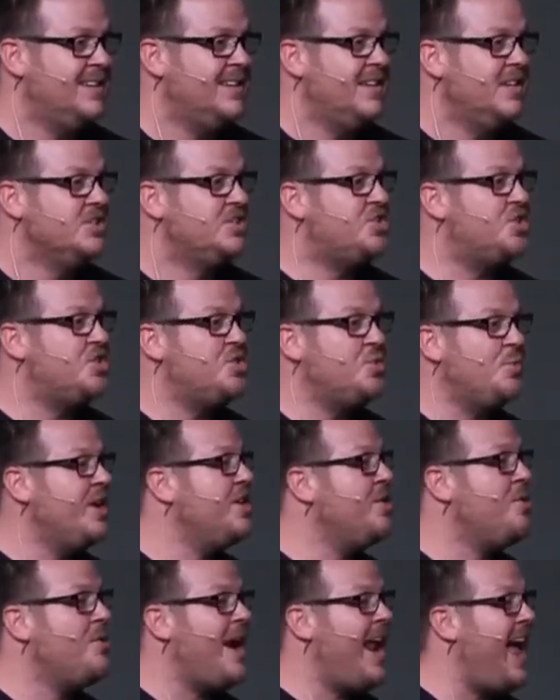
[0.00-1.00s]
so that we
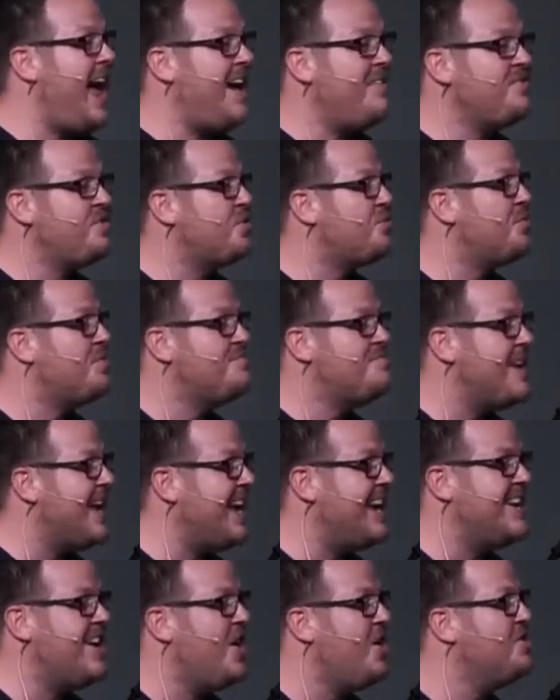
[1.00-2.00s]
don't have to
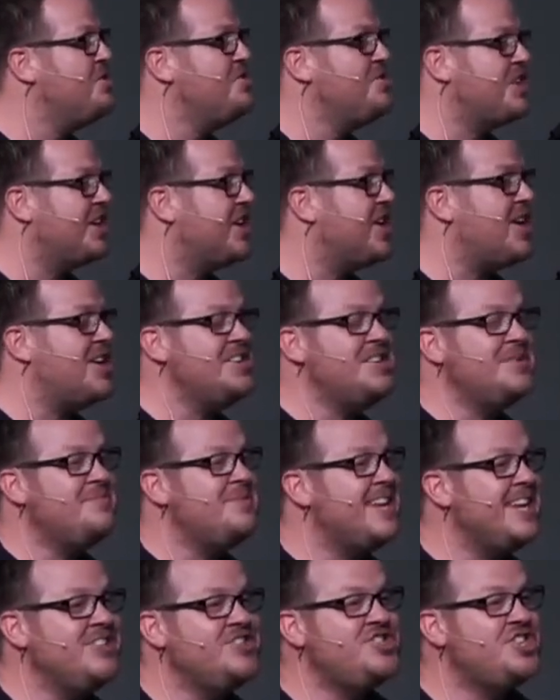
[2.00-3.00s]
remain under the
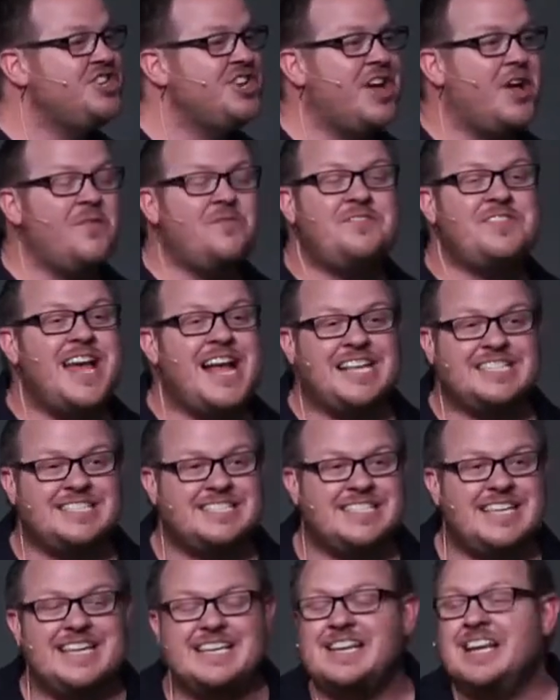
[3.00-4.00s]
condemnation of that
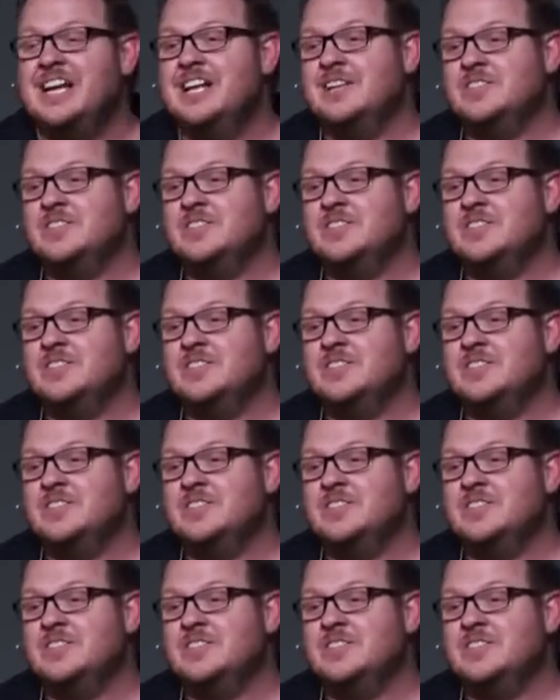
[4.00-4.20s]
sin,